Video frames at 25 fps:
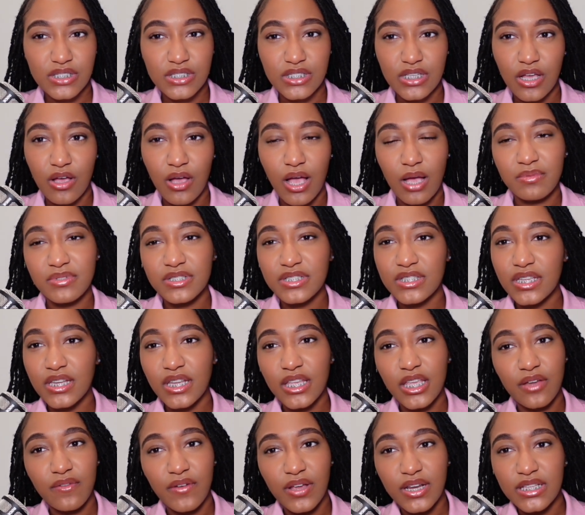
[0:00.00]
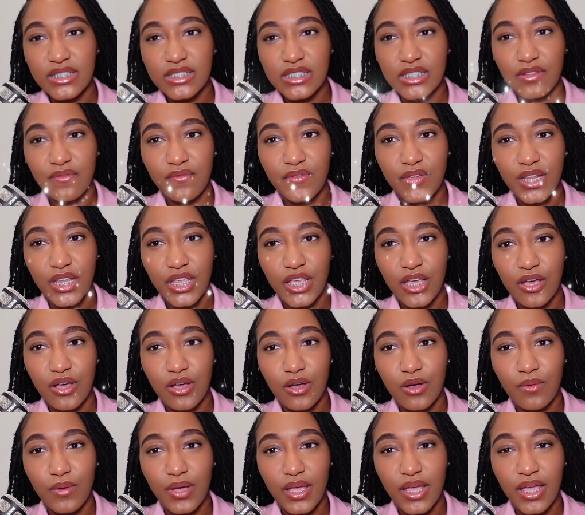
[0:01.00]
So I'm just gonna get right into the
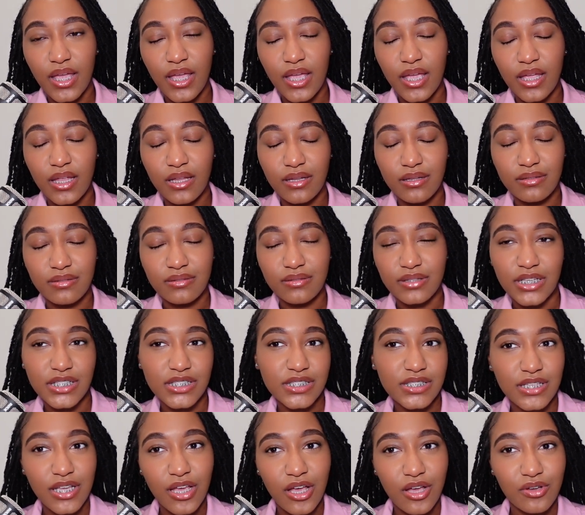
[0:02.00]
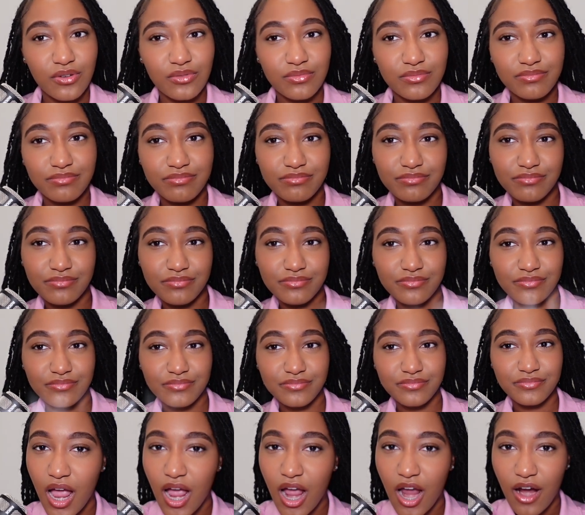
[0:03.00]
video and let's go. All
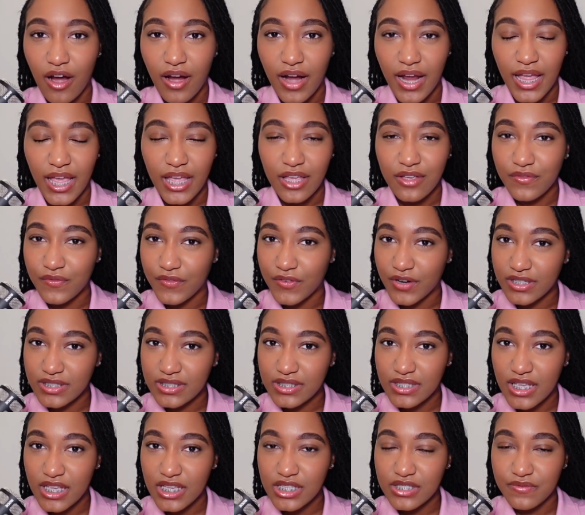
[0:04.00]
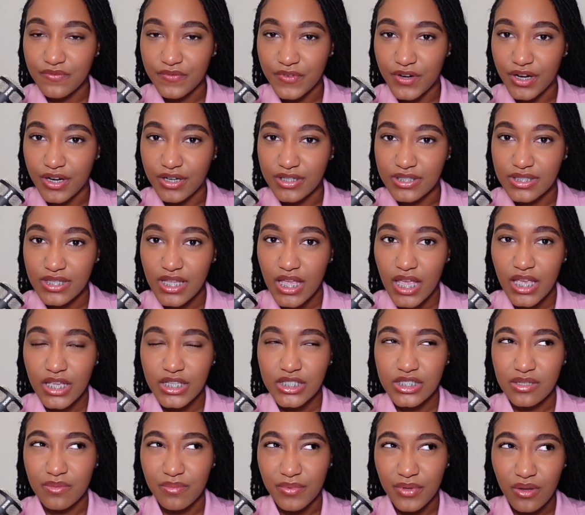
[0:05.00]
right, first things first.
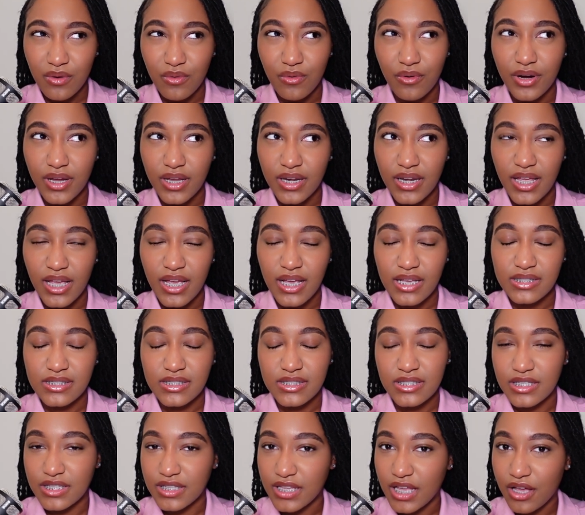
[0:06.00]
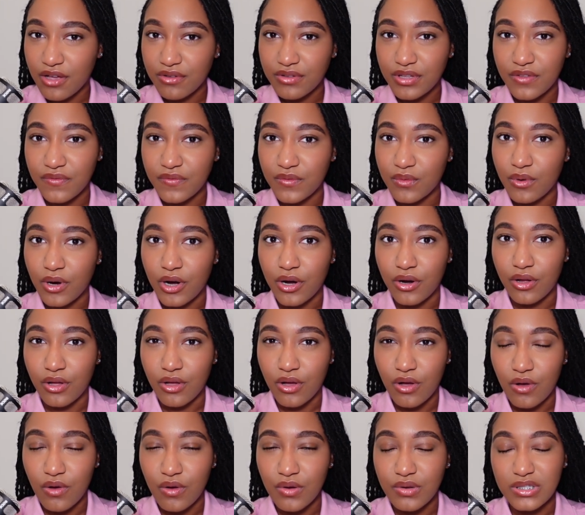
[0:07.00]
To be organized is not only view our
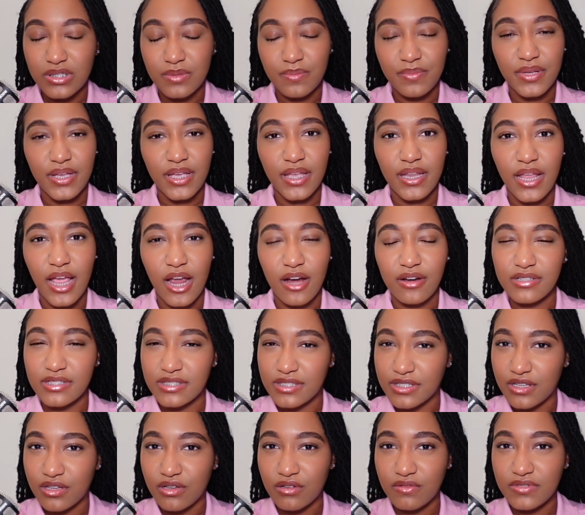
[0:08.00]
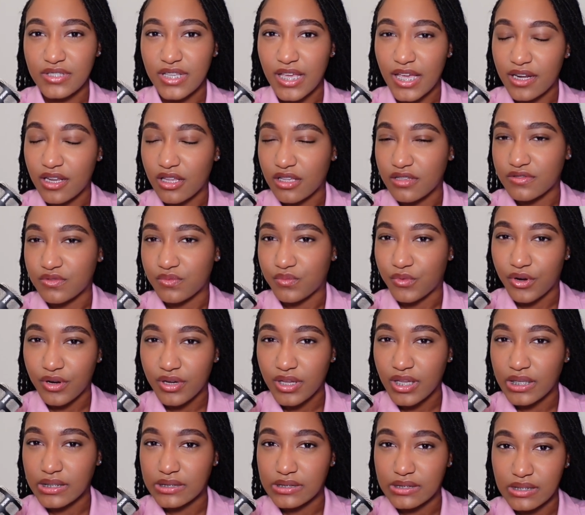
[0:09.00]
goals, but ourselves kind of as
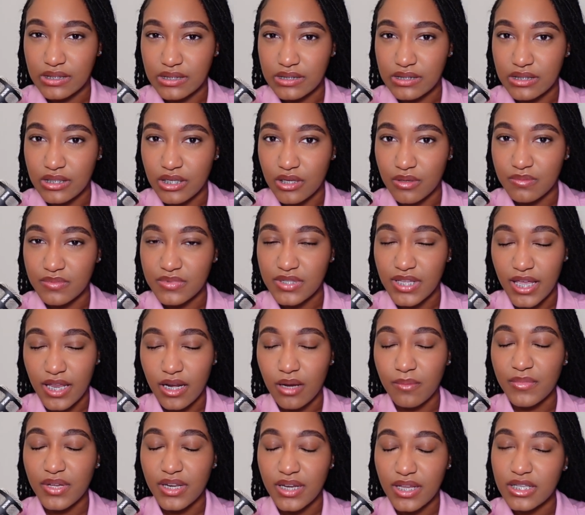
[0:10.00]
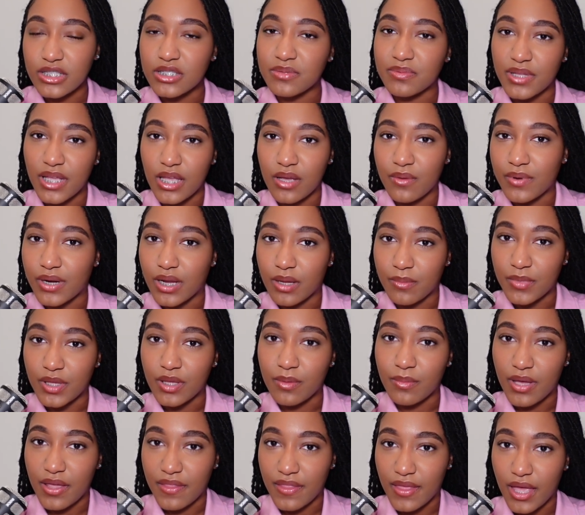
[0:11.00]
working systems. And I'm gonna explain what I
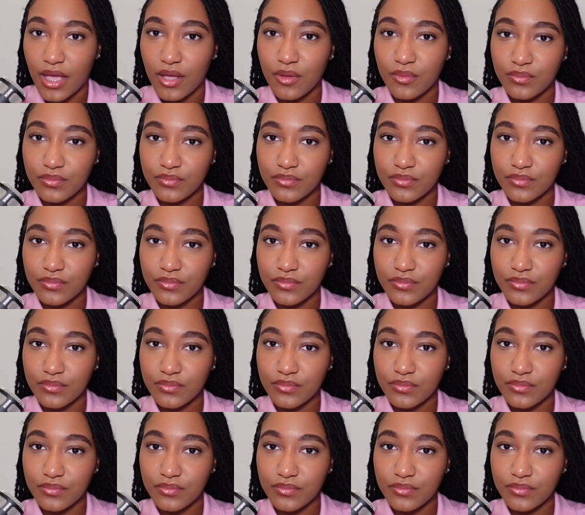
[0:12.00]
mean by that.